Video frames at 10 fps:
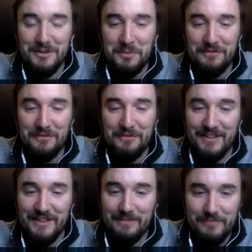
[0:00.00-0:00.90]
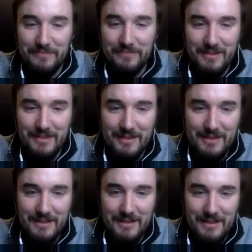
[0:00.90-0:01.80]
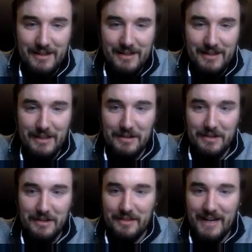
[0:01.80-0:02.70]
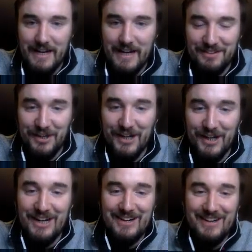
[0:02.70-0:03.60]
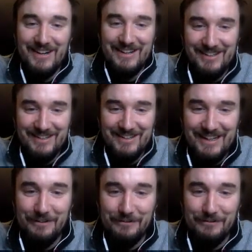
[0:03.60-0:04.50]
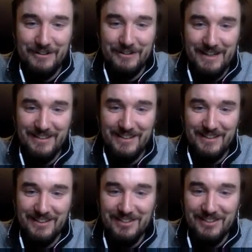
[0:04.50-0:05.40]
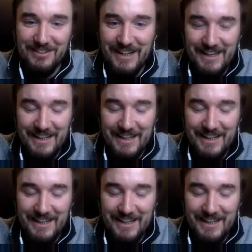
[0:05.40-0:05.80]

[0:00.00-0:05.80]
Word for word: but it's pretty fun. And look at that. So look how far down that is.